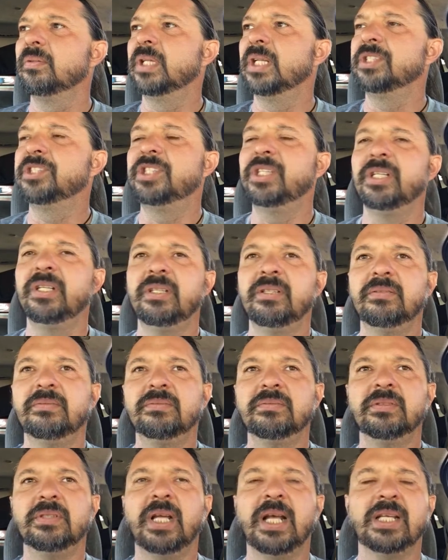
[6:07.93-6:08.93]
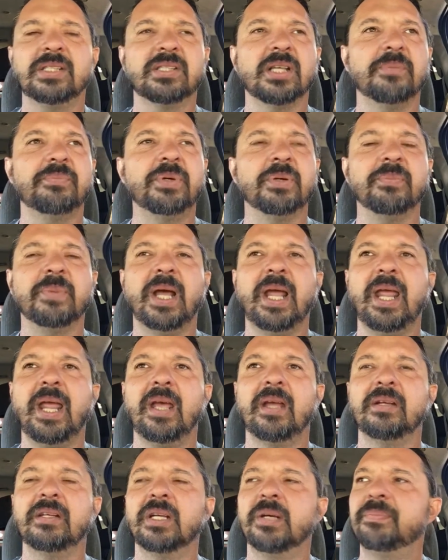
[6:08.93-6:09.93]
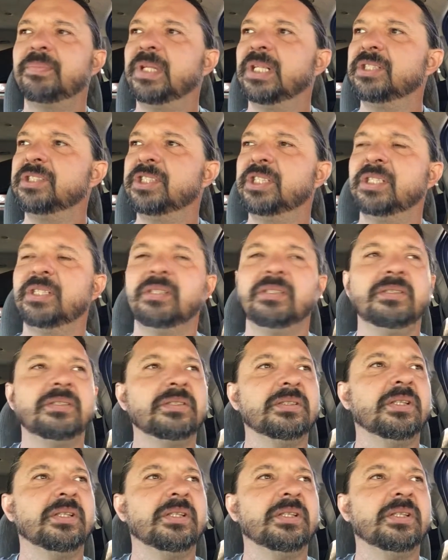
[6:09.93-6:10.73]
then she, as I put my hand up, then she